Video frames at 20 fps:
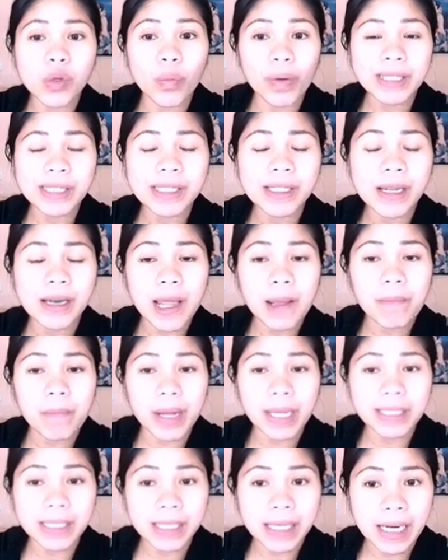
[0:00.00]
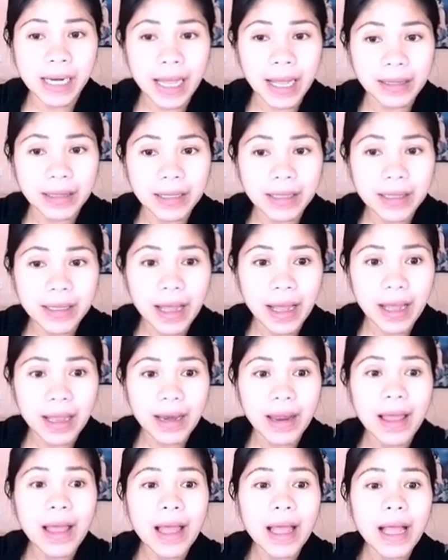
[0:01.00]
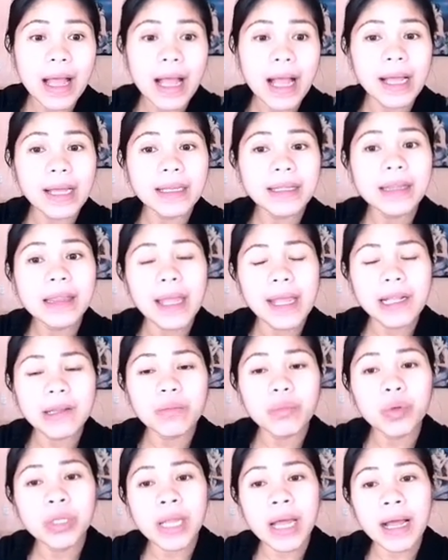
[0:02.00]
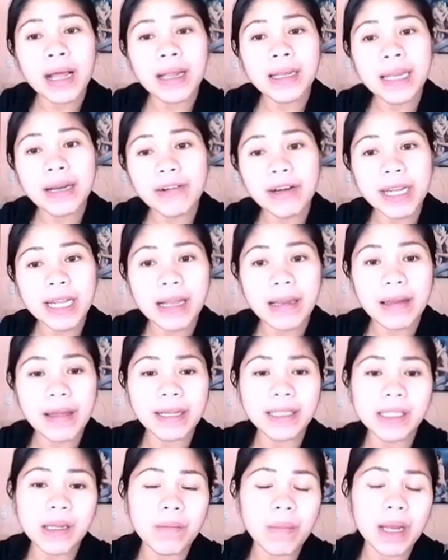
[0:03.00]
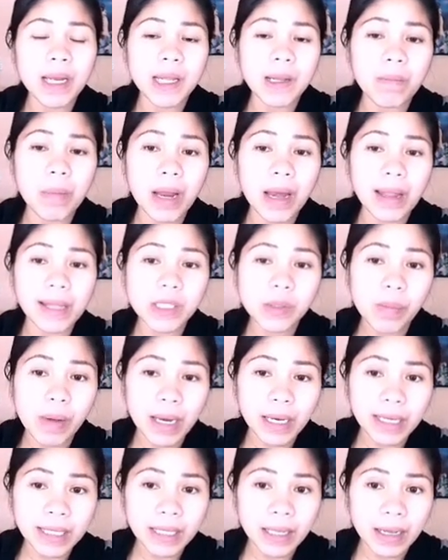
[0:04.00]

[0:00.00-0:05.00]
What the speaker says: once na naipasa na natin yan, and late mo na na-realize na mali pala yung spelling